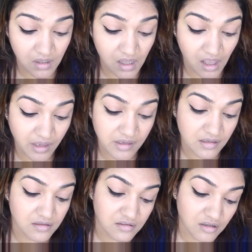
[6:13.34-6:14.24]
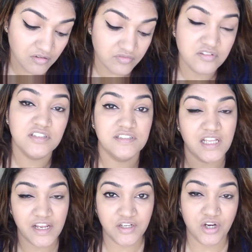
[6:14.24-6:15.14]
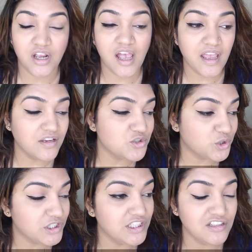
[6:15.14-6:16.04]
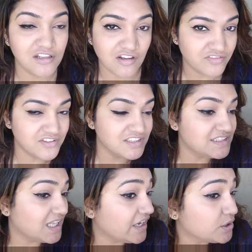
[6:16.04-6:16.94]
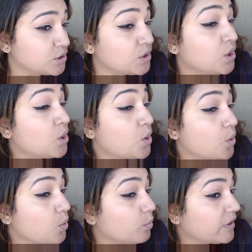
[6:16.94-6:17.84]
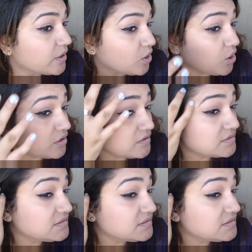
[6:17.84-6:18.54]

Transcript: I love this liner. I totally love this liner. Oh my god.